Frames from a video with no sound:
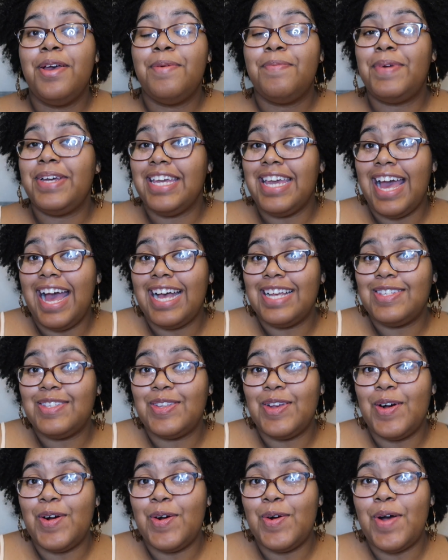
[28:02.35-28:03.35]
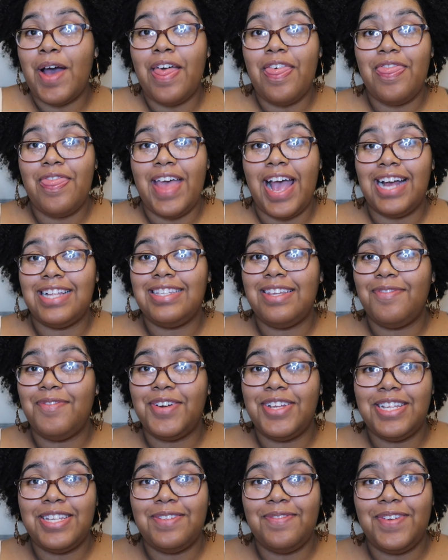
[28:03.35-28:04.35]
But yeah, so that's it
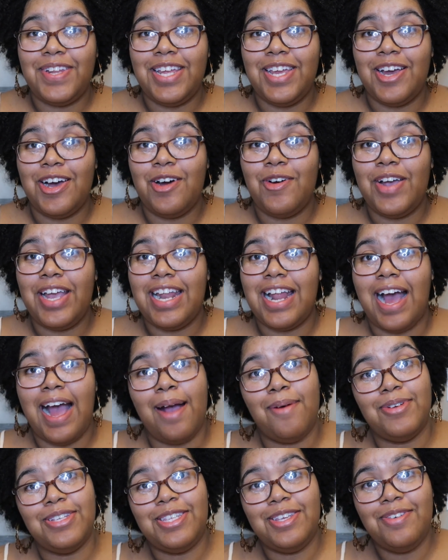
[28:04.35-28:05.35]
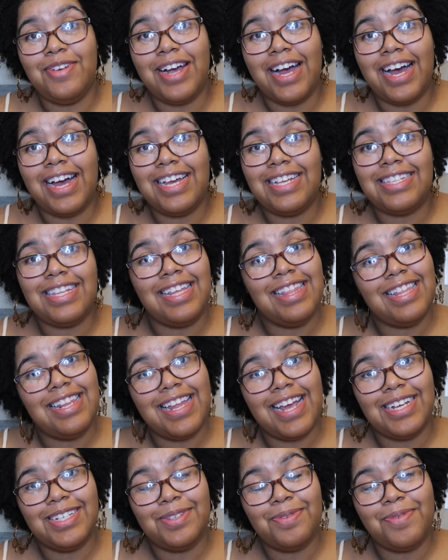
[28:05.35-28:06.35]
for this video, and I will see you guys in the
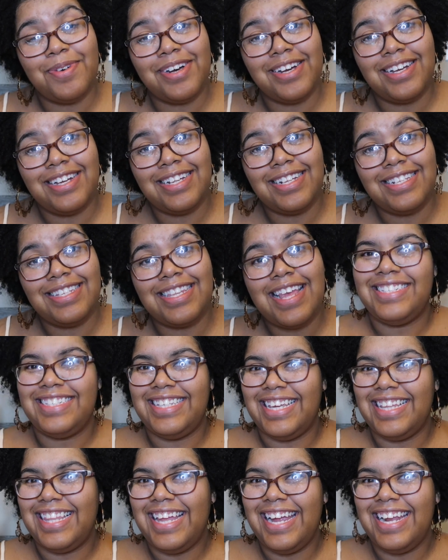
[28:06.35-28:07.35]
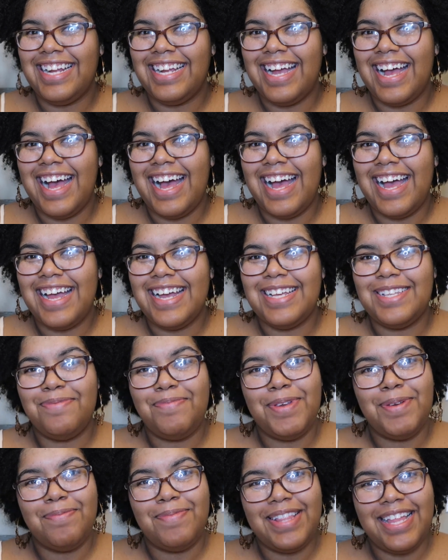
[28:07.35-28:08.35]
next ones. See you later, guys.
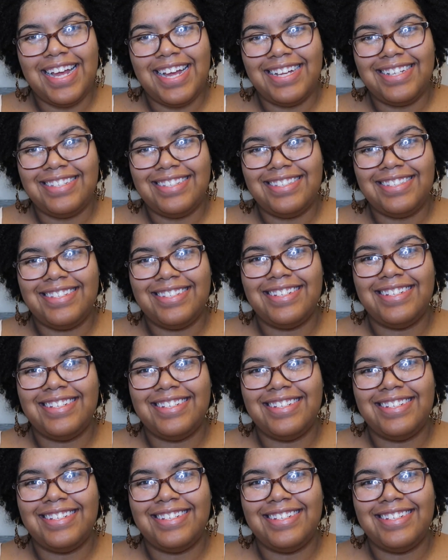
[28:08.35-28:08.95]
Be blessed.